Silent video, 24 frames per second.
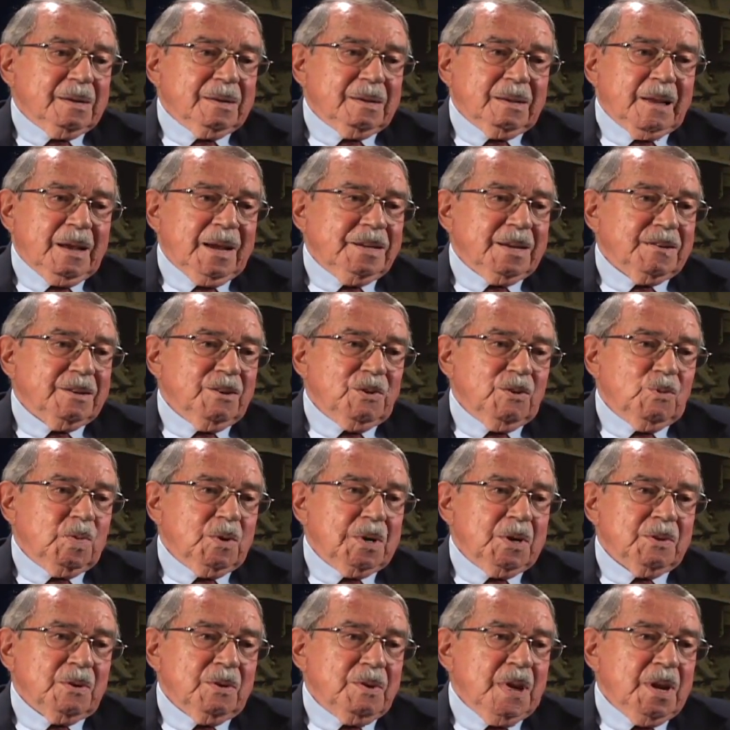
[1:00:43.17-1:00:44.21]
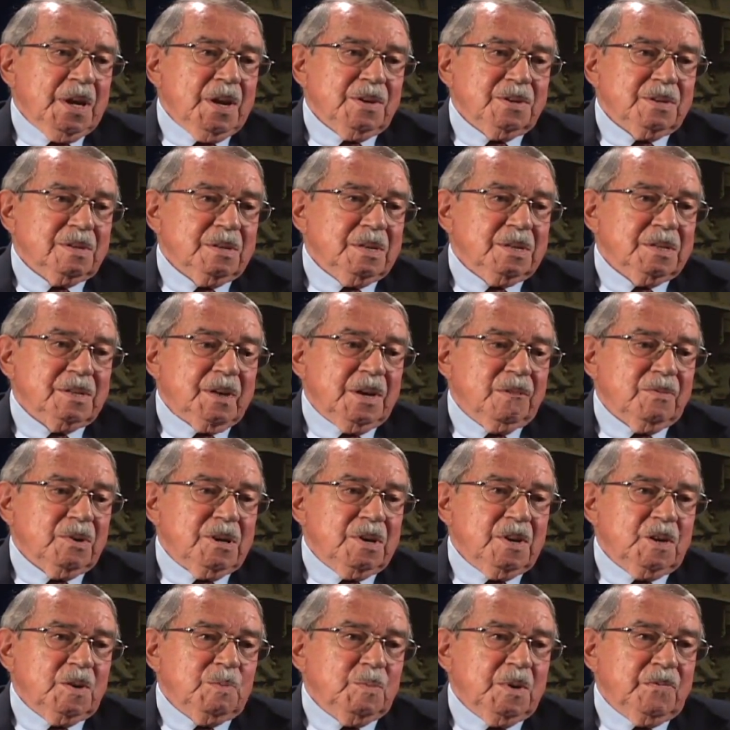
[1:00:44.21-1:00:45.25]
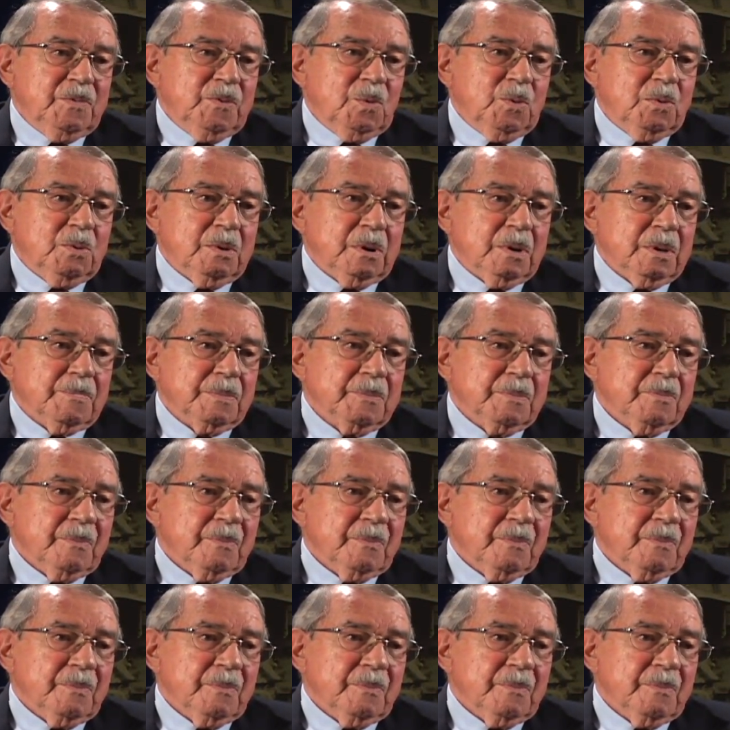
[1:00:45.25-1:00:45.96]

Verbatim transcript: like no other nation has ever done before.